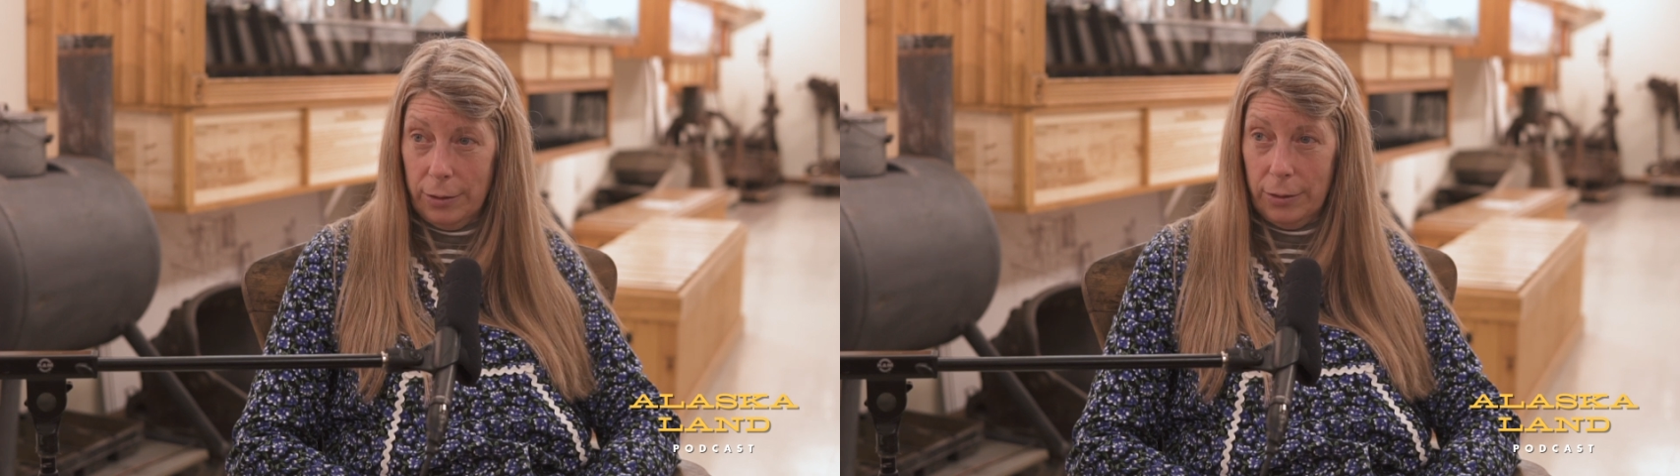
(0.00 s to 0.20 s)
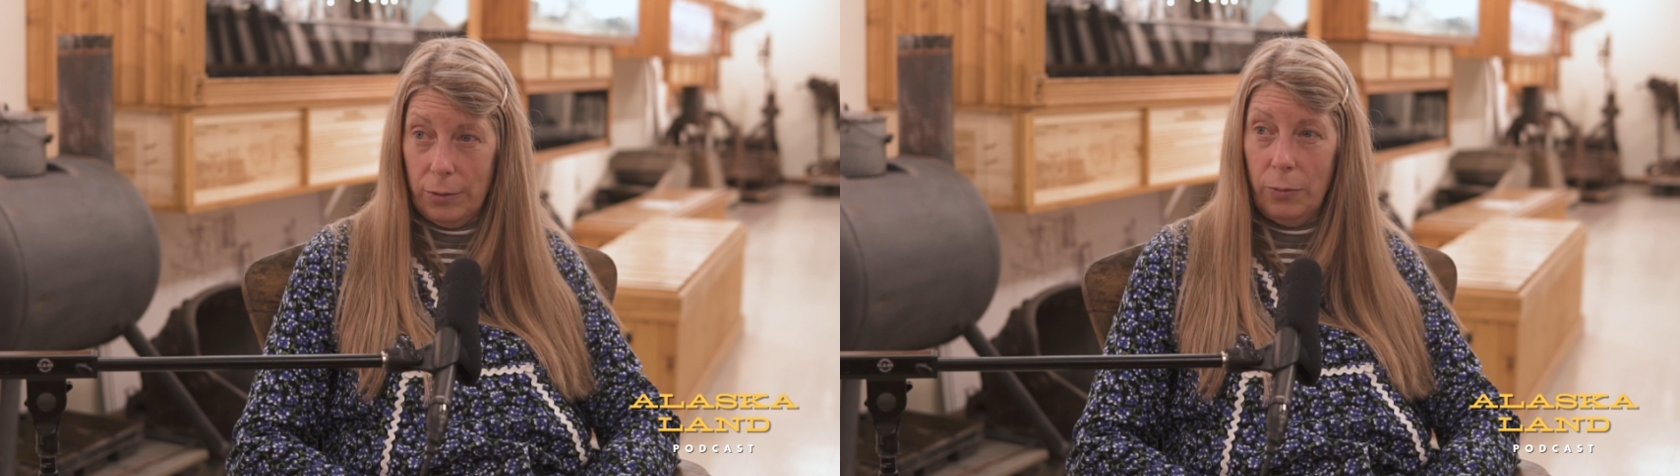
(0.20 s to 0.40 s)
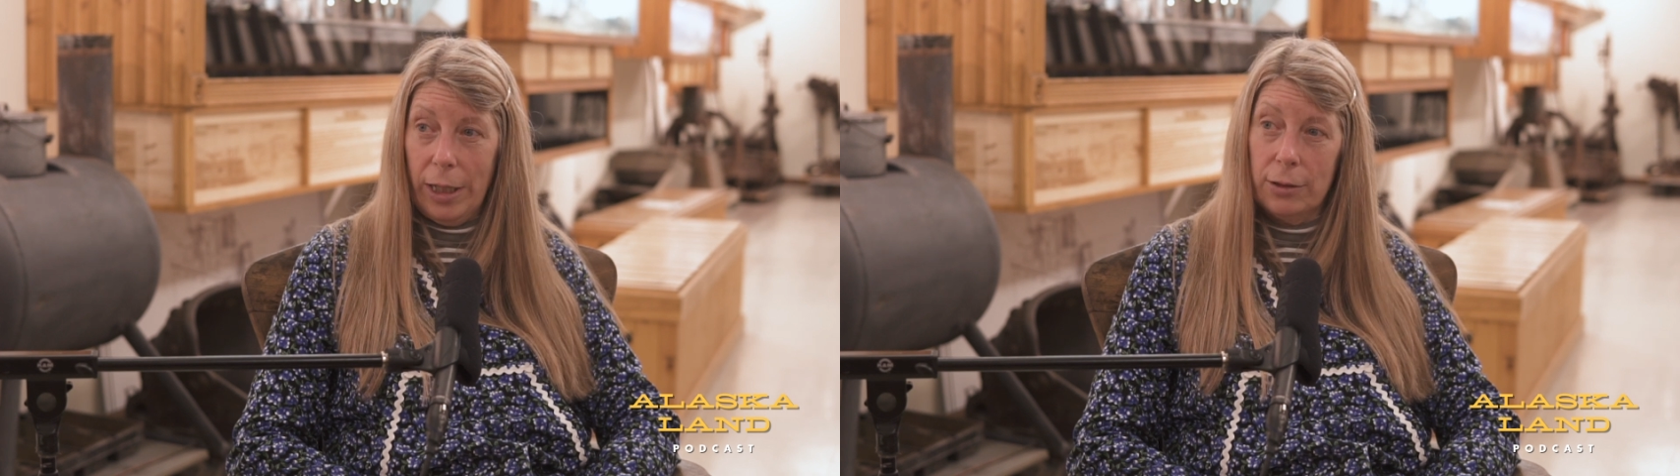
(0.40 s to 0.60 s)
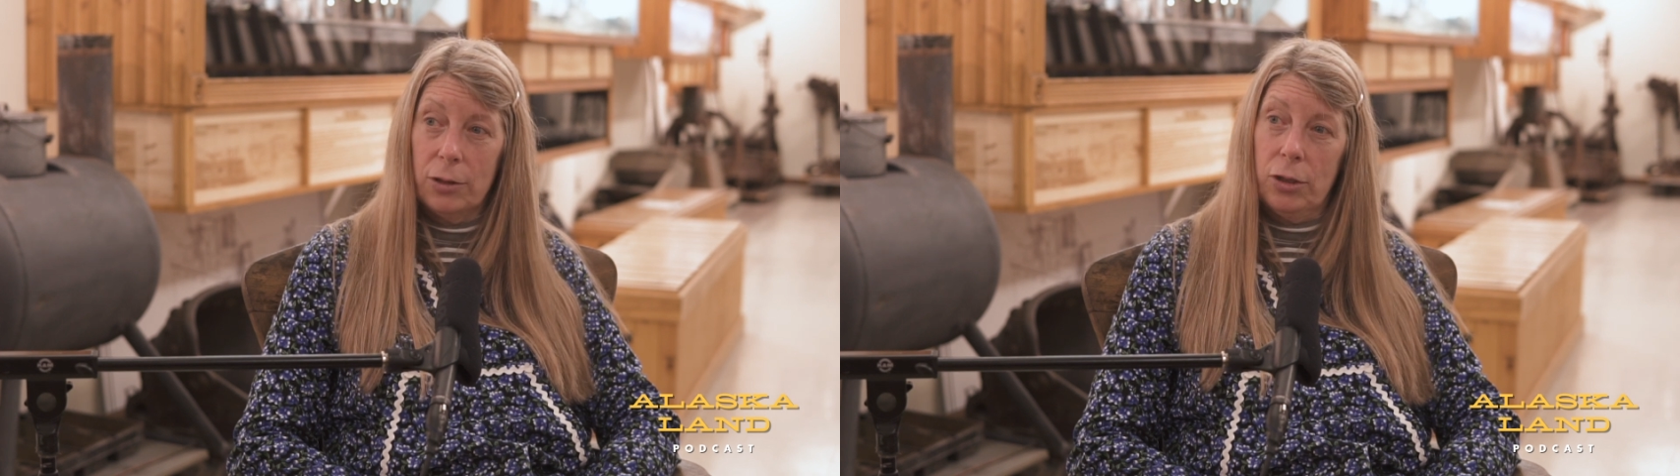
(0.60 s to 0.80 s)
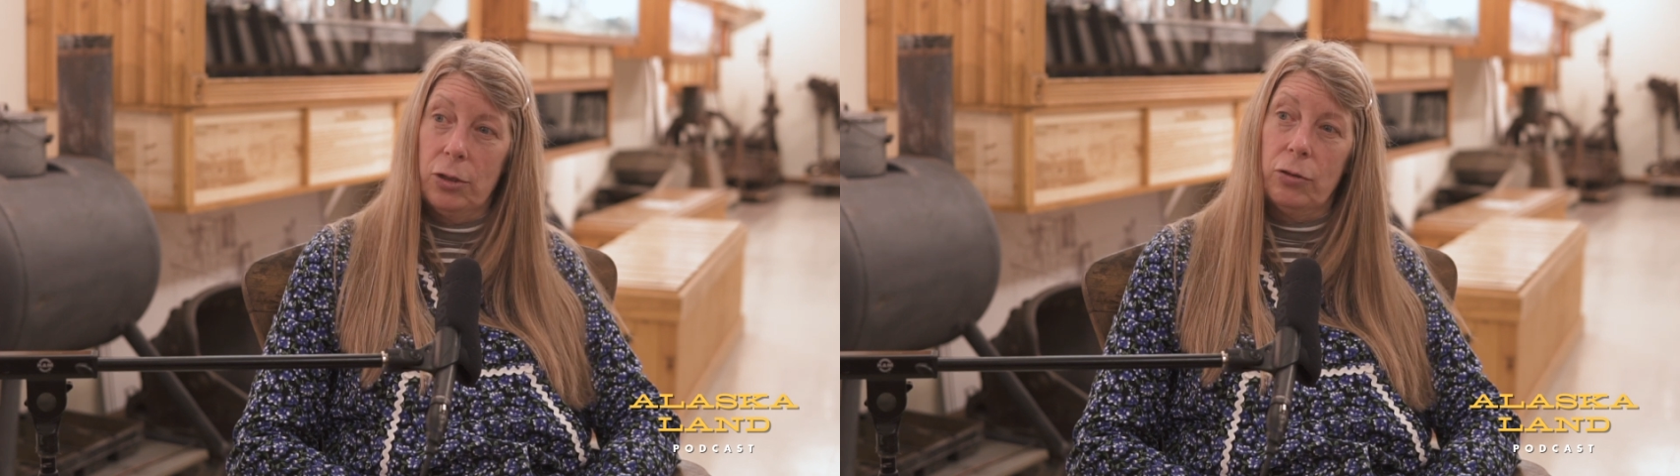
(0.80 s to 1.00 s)

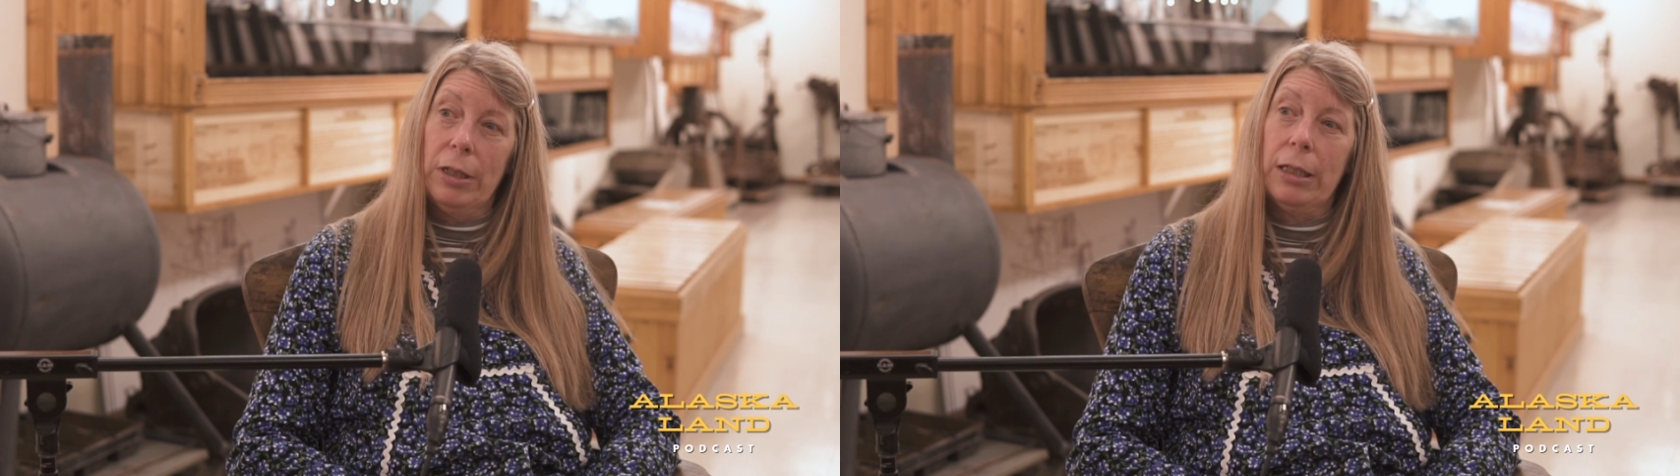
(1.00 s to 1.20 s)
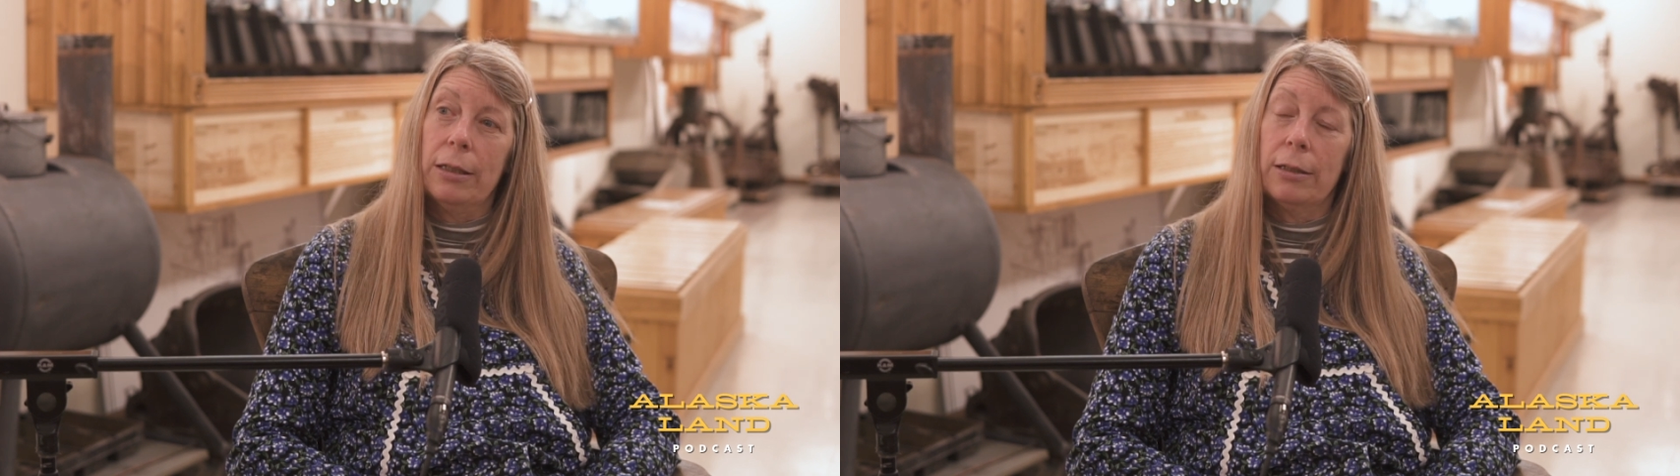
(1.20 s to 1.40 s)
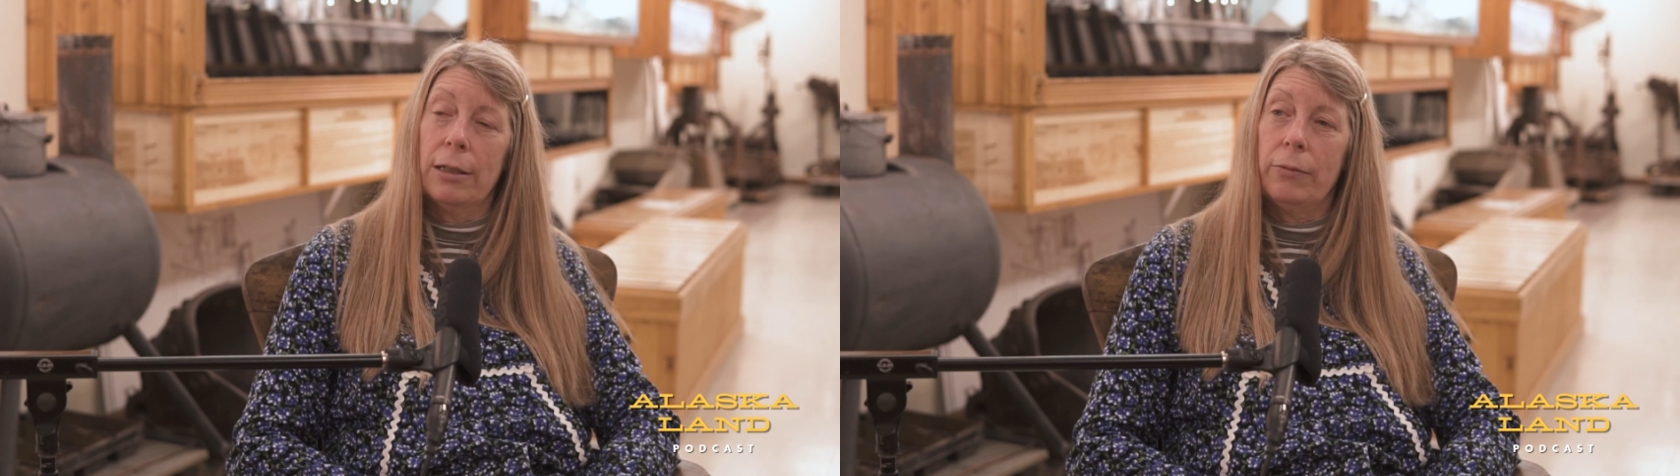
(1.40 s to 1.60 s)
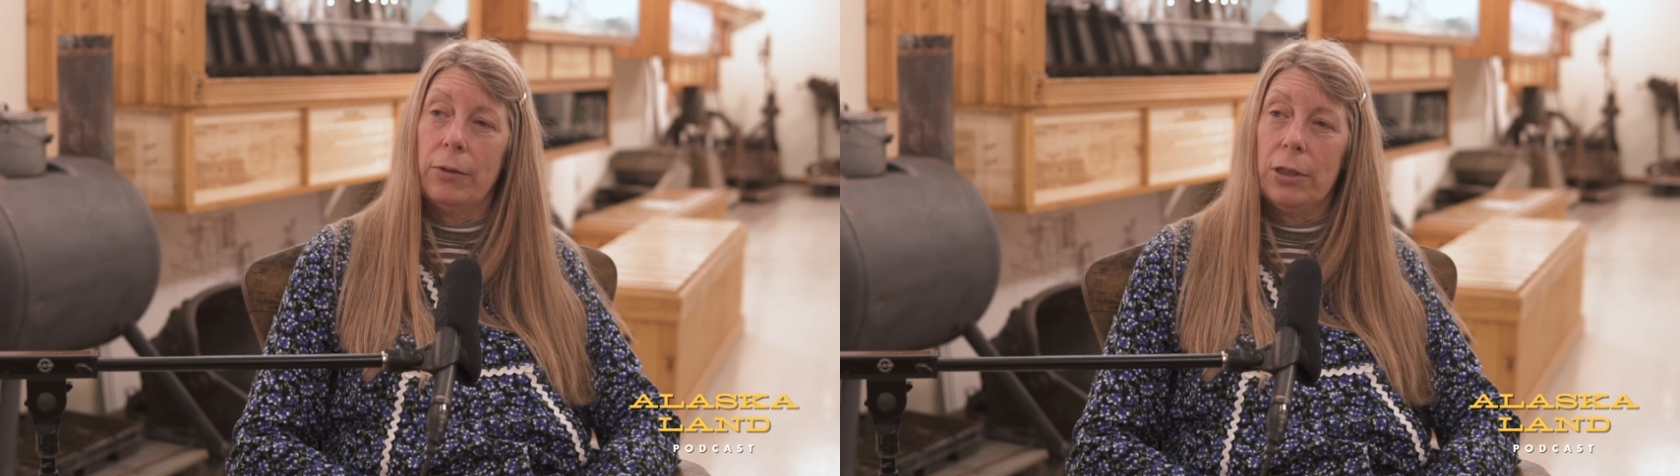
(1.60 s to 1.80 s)
ways to treat it that we